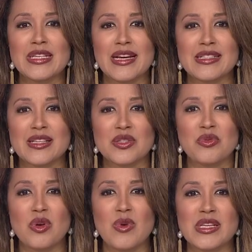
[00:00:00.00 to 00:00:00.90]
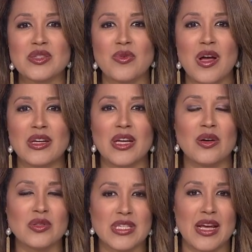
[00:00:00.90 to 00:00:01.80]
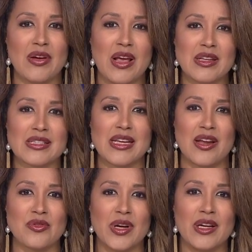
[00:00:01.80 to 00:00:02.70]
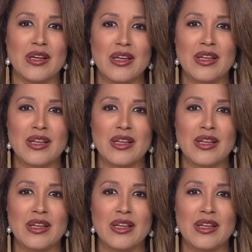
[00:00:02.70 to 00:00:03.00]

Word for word: takes us to a restaurant in Old Town Alexandria.